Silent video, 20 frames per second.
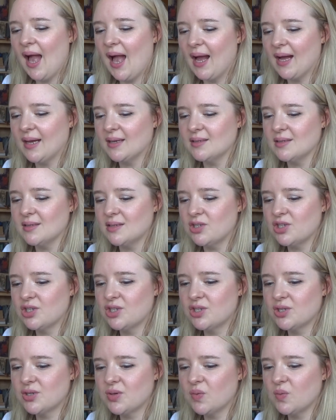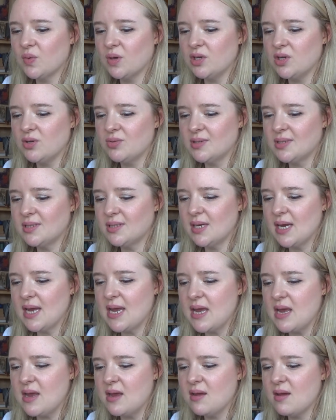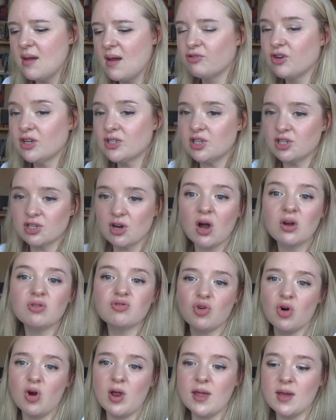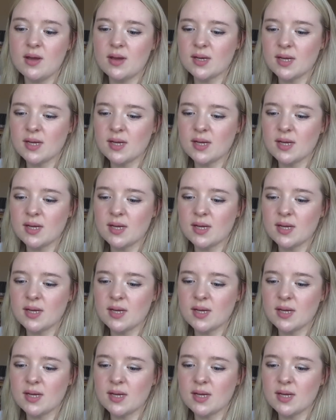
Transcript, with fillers: And when you see Frances Conroy